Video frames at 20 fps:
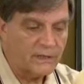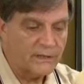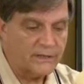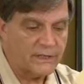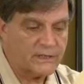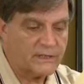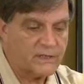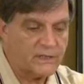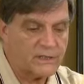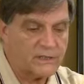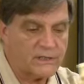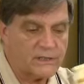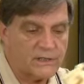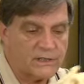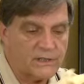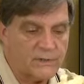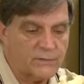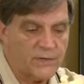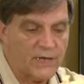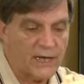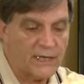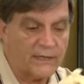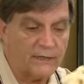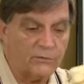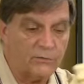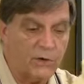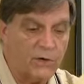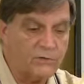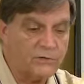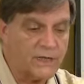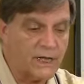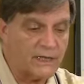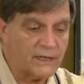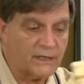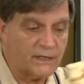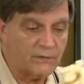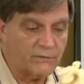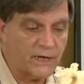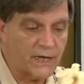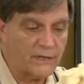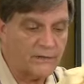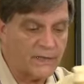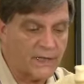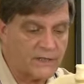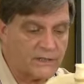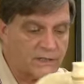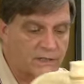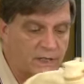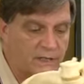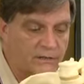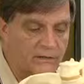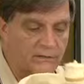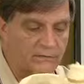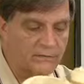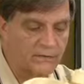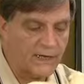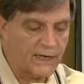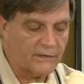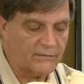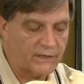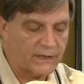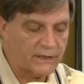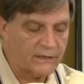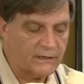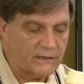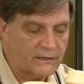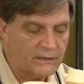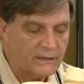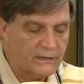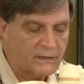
This is the body rotating around that center of gravity,